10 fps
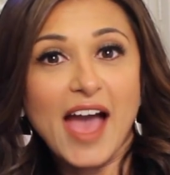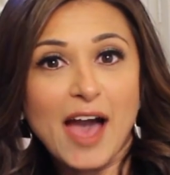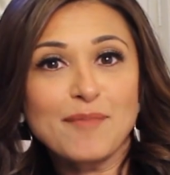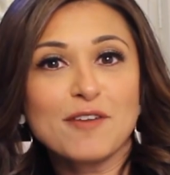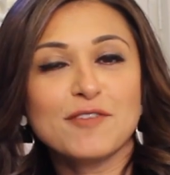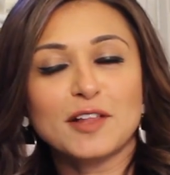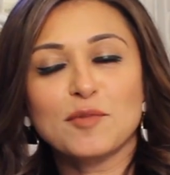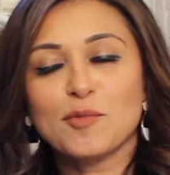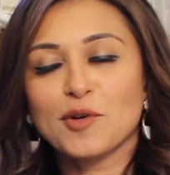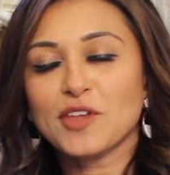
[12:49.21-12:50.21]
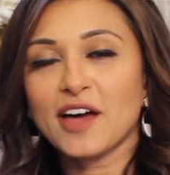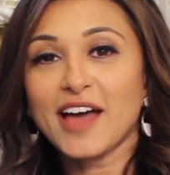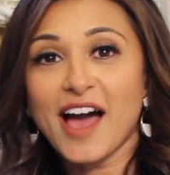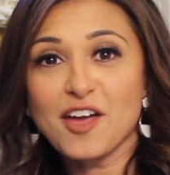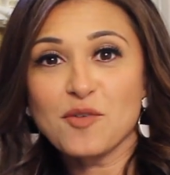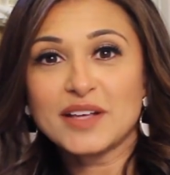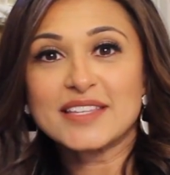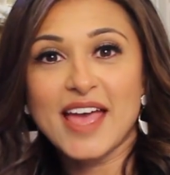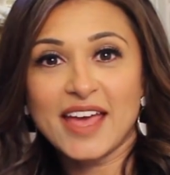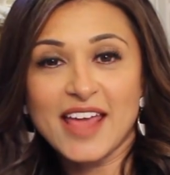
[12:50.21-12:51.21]
app available both on
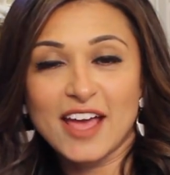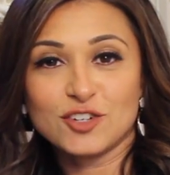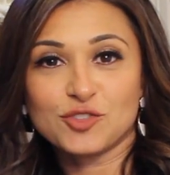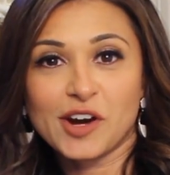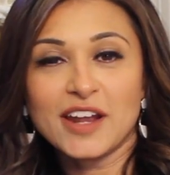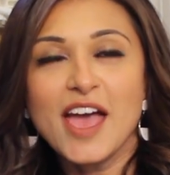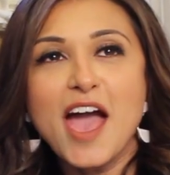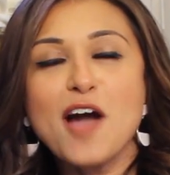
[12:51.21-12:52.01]
iOS and Android.